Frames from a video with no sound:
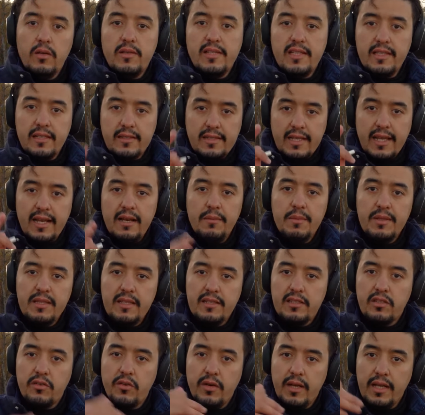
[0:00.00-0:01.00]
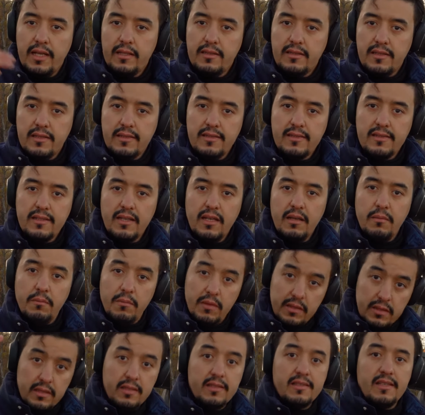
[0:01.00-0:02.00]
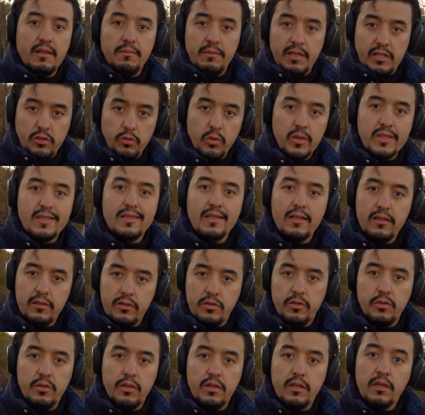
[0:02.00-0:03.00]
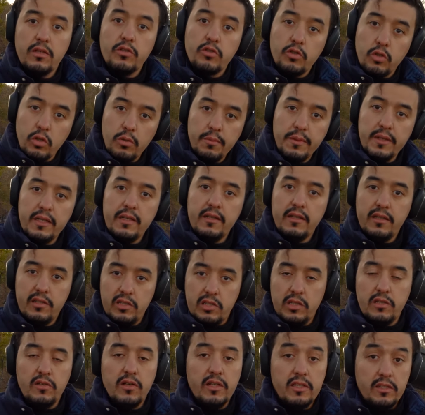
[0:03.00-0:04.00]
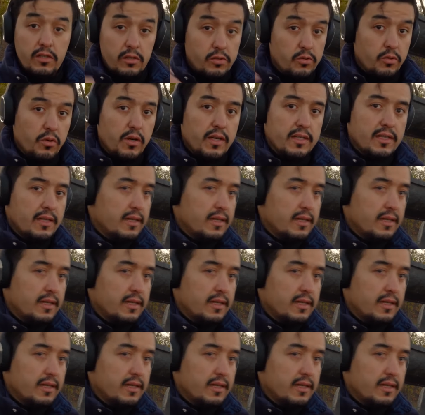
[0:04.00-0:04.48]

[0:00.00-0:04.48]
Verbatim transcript: you see that element that creates steam, the steam that we send to the turbine generator to create